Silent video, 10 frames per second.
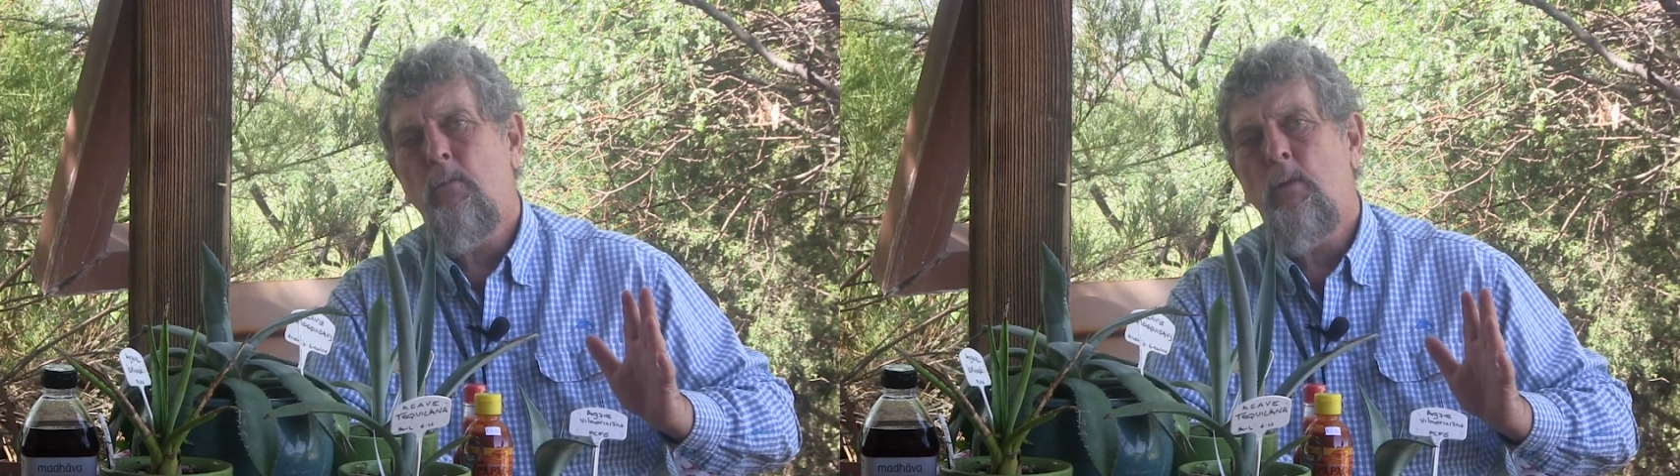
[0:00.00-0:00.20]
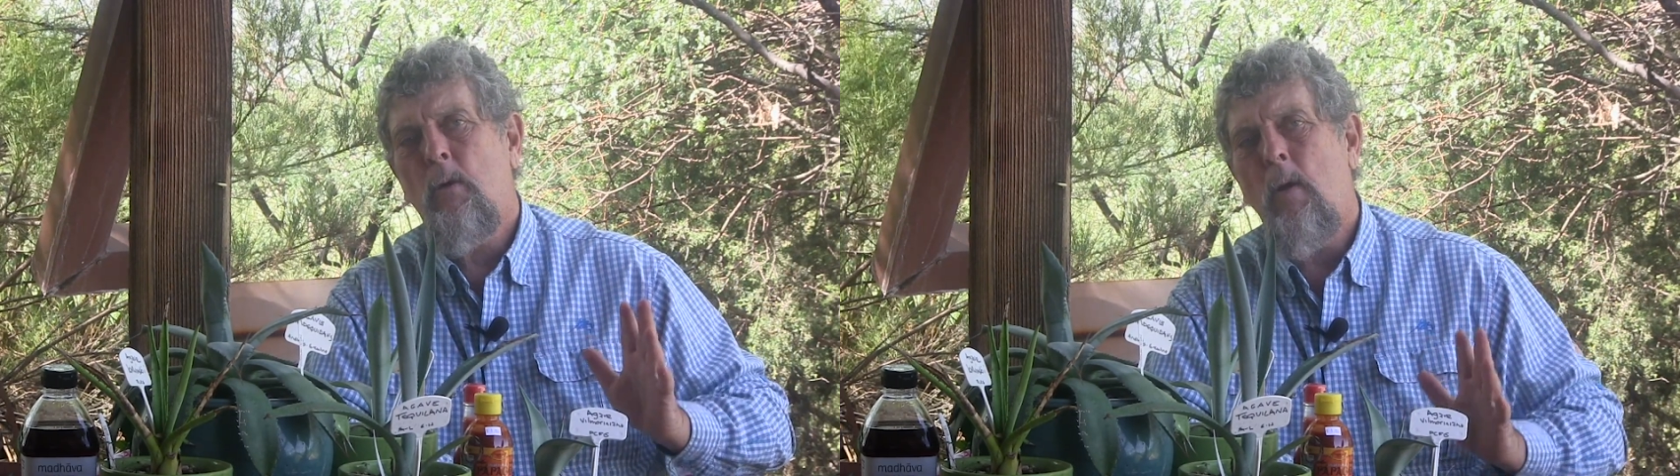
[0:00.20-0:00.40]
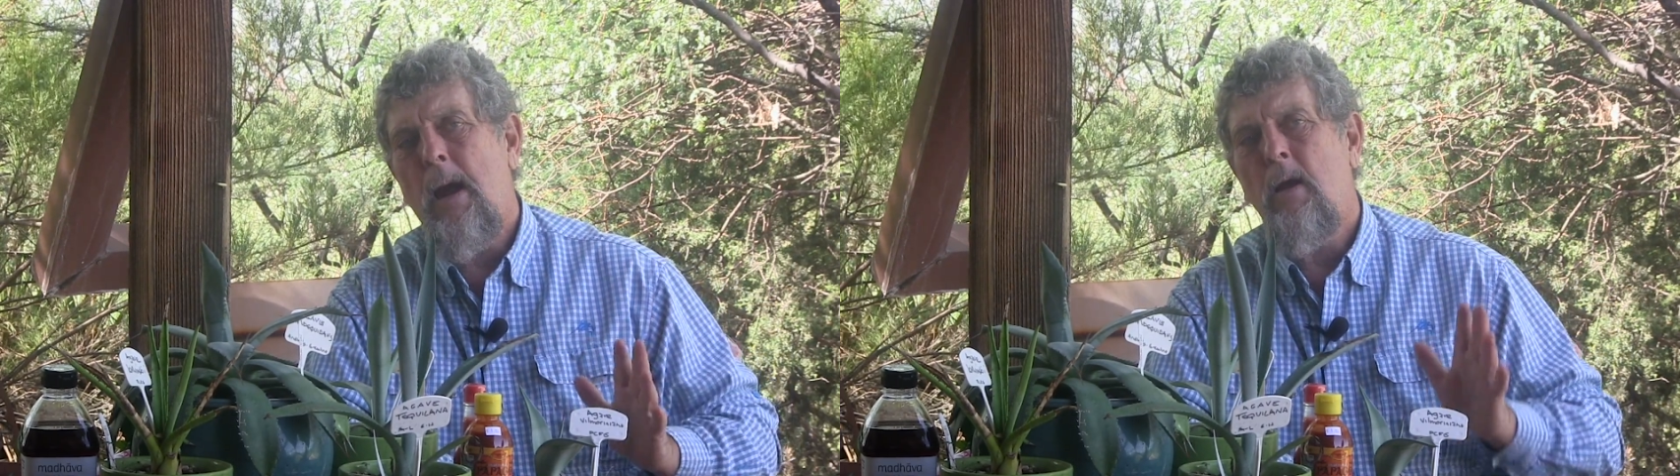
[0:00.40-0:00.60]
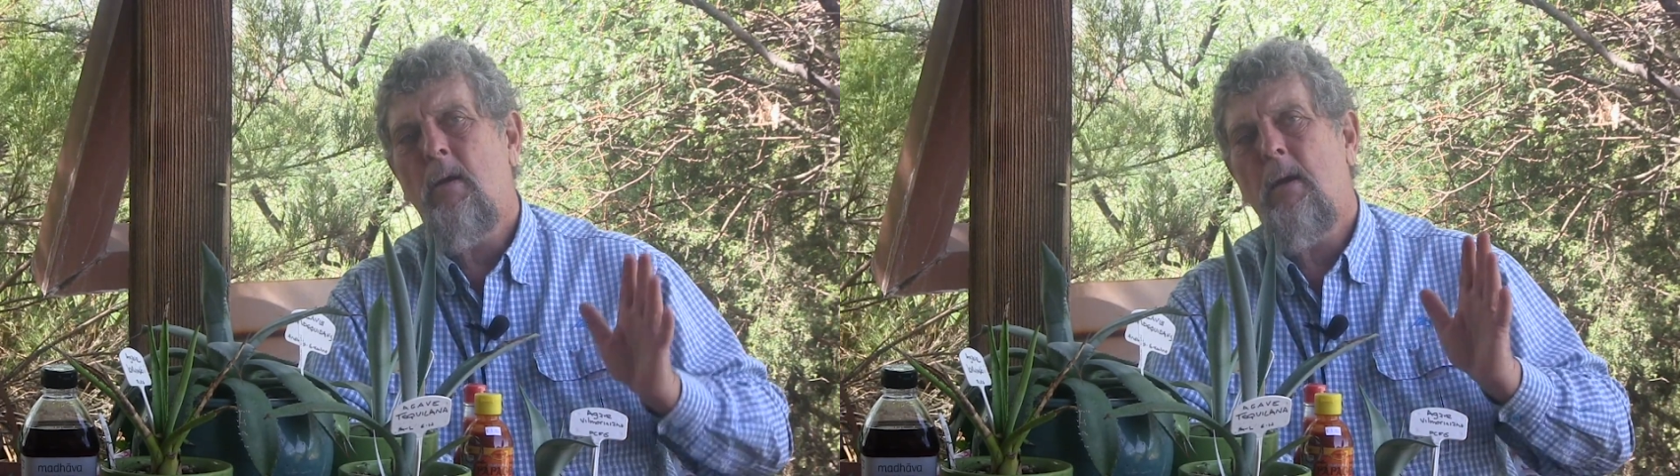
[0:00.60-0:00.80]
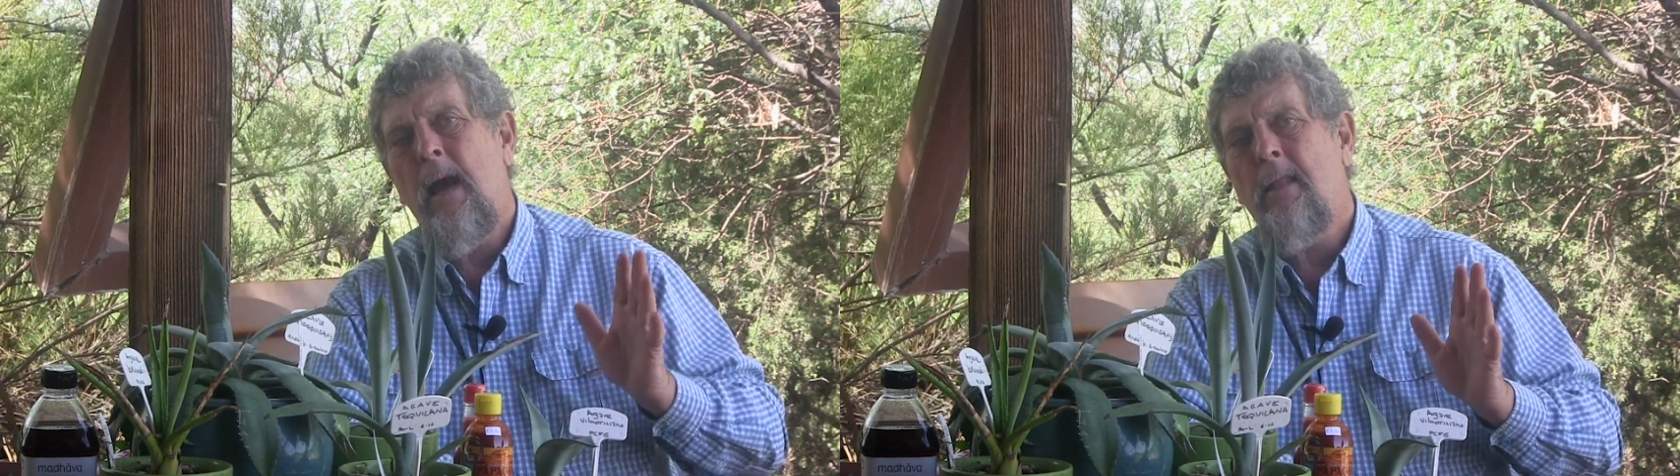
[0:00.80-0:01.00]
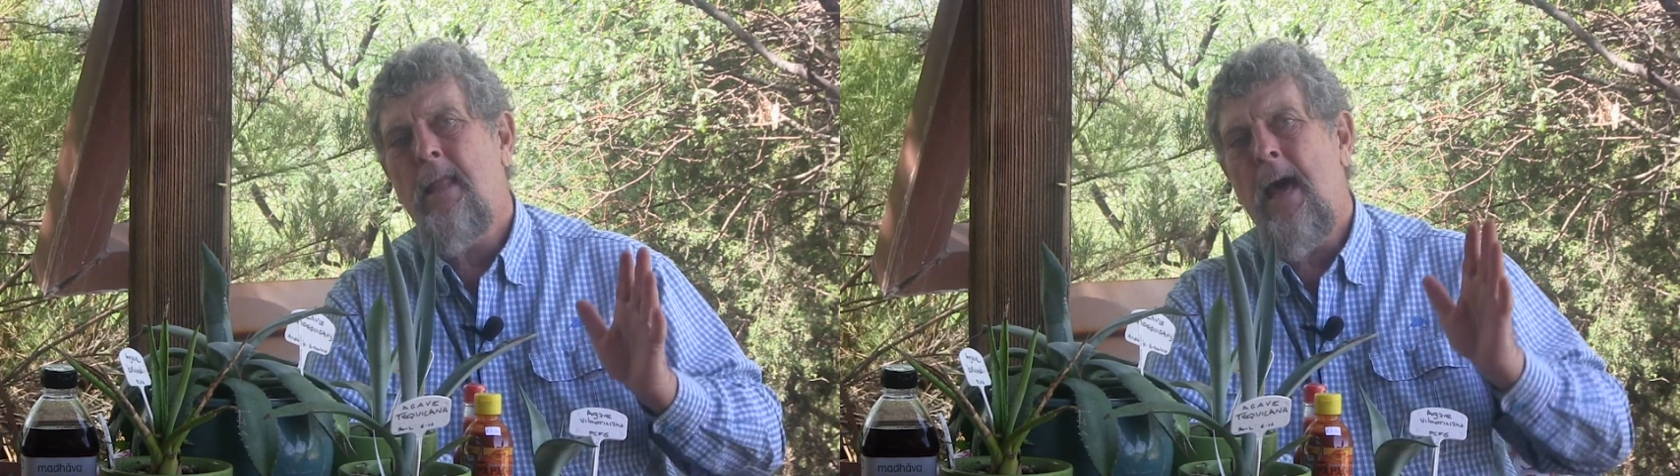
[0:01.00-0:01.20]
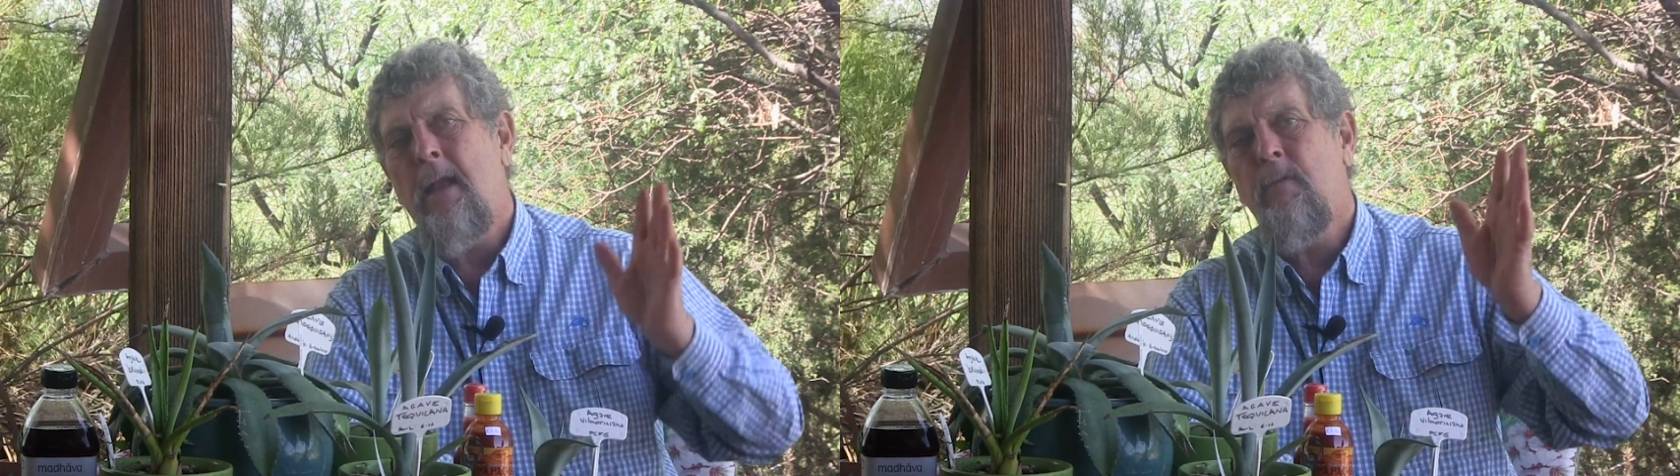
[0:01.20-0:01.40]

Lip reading: require a lot